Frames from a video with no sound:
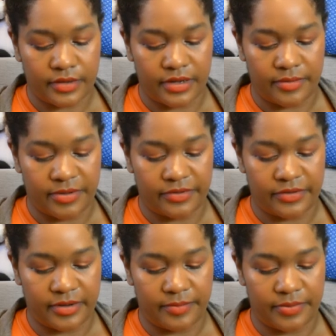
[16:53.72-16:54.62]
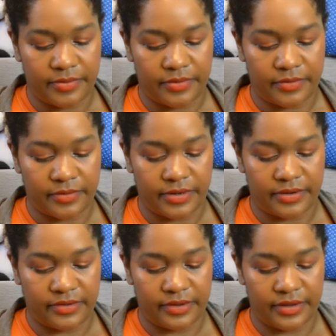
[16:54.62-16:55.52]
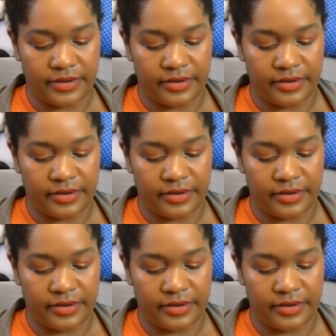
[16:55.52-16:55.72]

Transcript: I messed up. Hold on a second.